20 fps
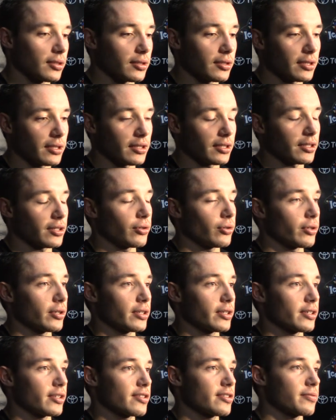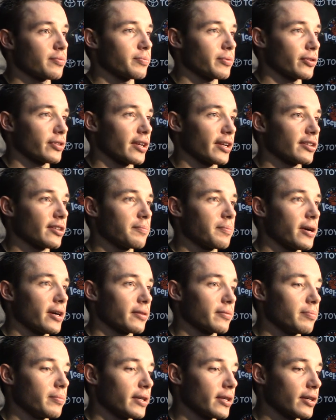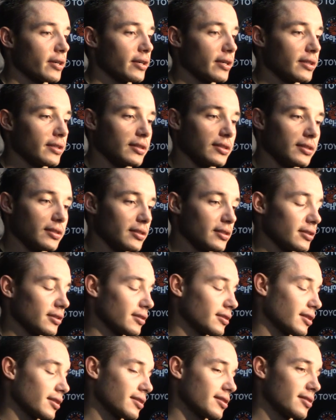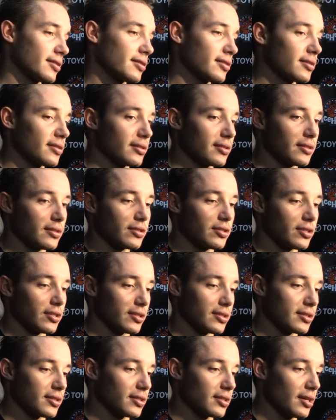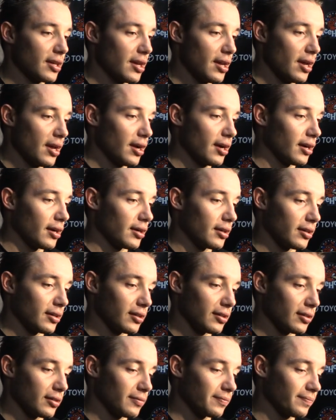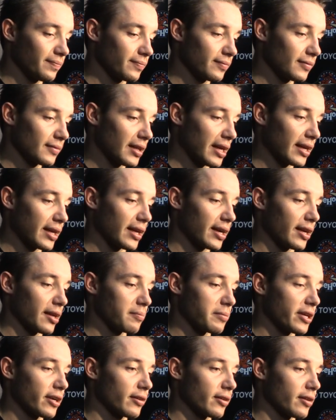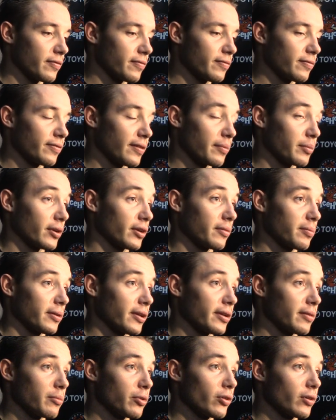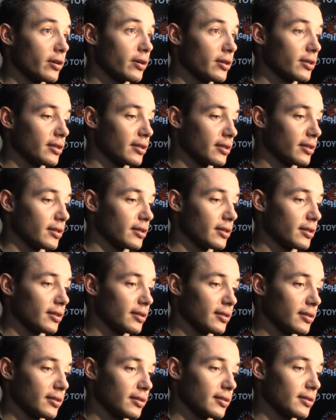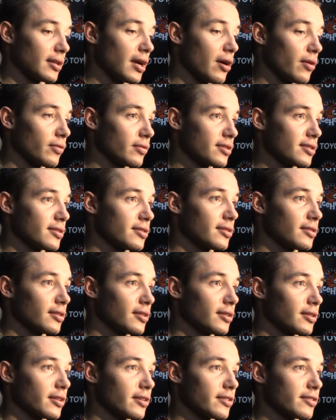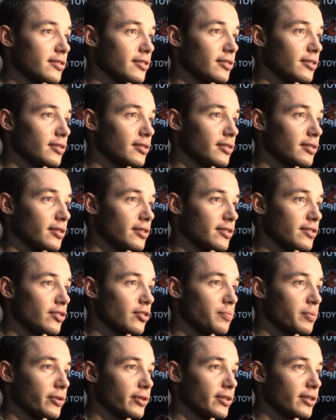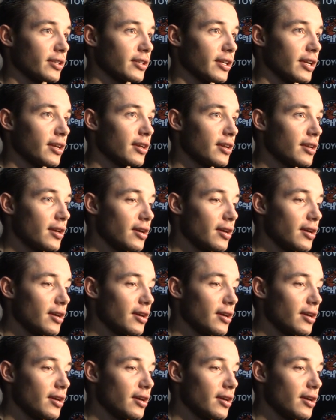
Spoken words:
in the corners, protect the puck better, and it's just I gotta get better if I'm gonna play more. And now here's the opportunity